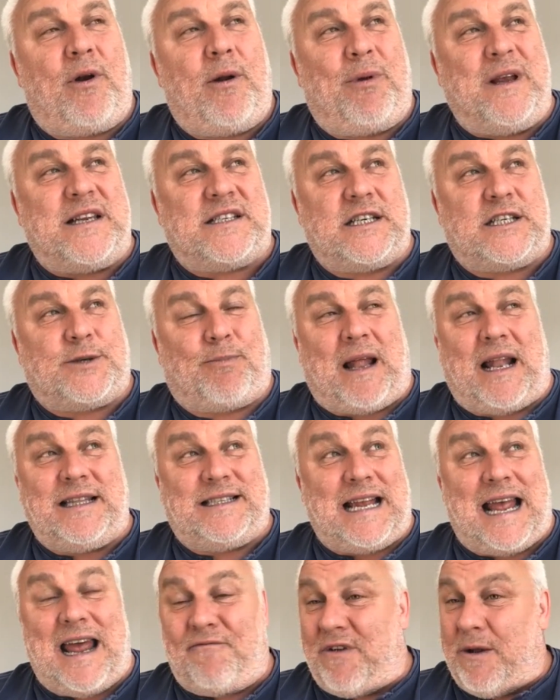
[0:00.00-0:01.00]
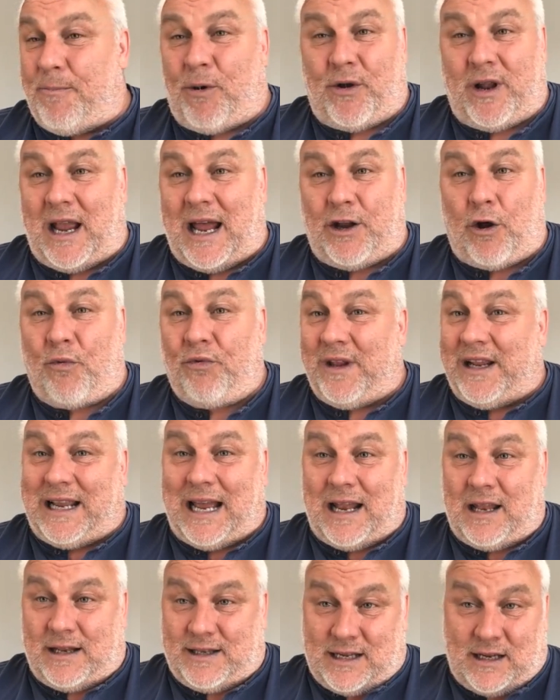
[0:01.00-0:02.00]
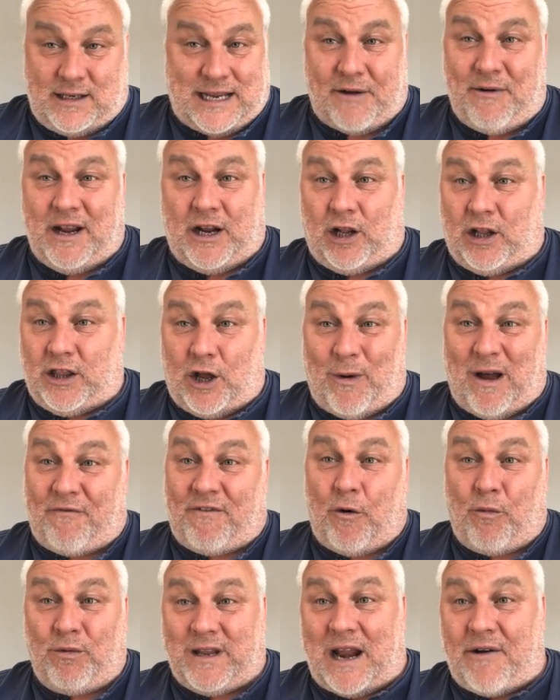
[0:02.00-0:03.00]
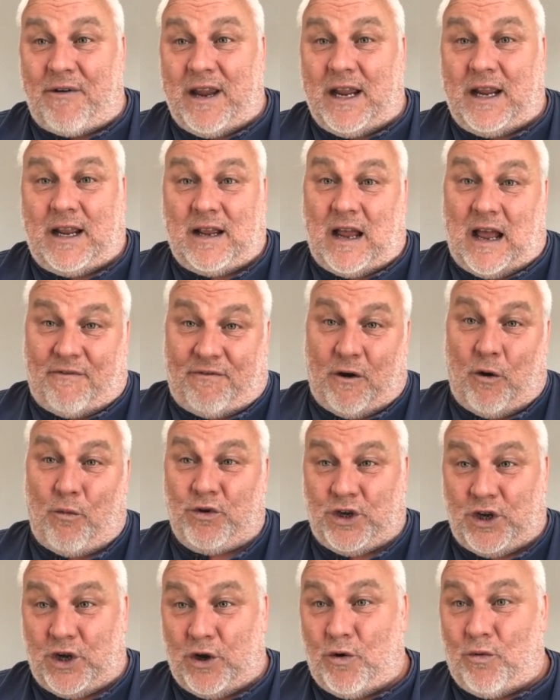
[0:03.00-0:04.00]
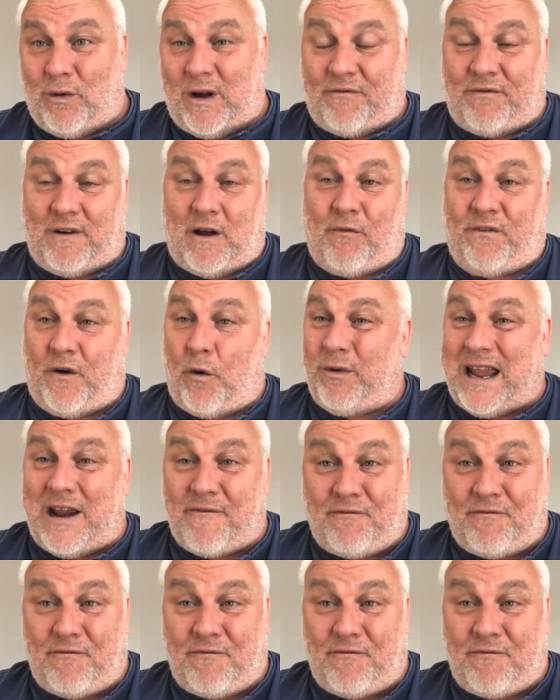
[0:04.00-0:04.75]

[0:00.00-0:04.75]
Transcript: put a business plan to everybody. I don't think Derek will know. I phoned Derek, I phoned you, I phoned